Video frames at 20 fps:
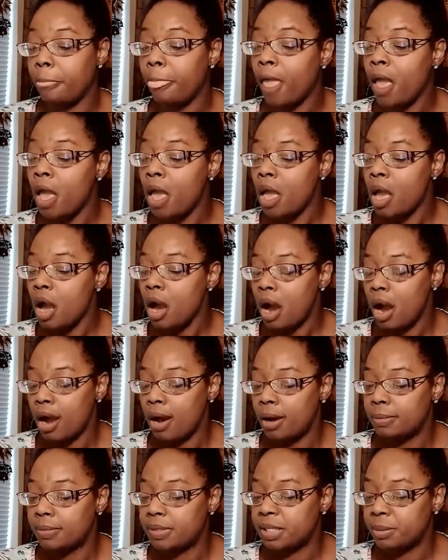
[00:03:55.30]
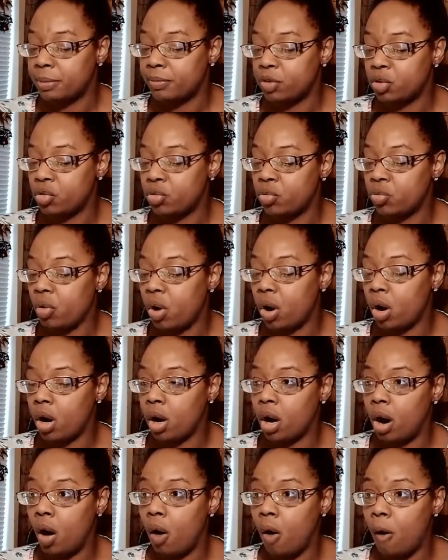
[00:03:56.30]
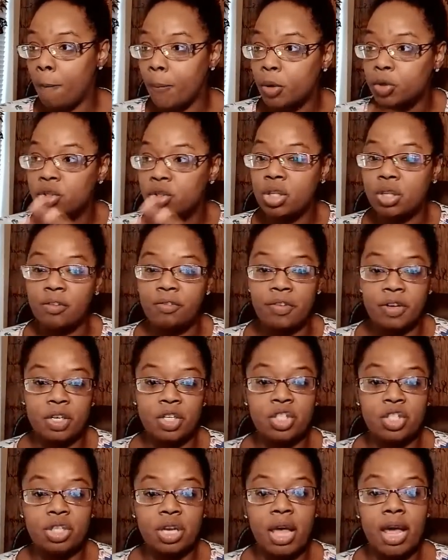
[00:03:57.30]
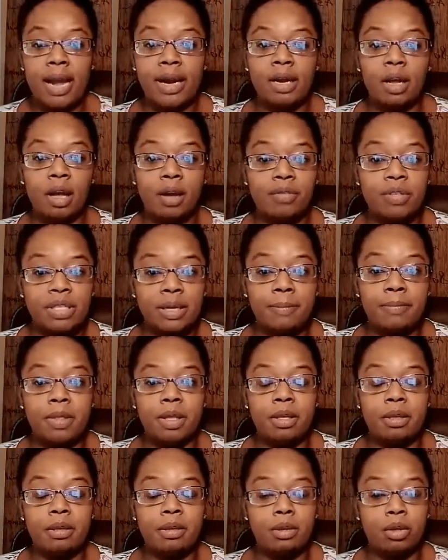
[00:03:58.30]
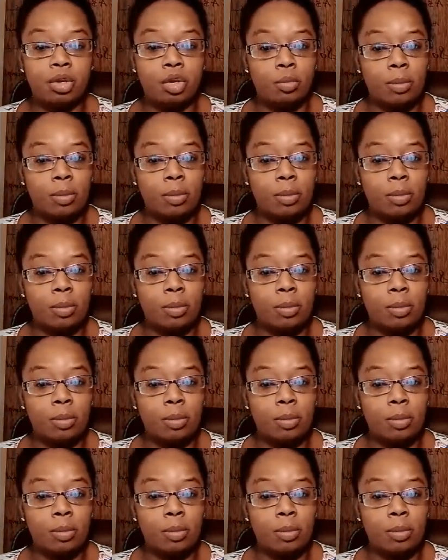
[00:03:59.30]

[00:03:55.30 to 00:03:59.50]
some of you are almost to the finish line of something, maybe a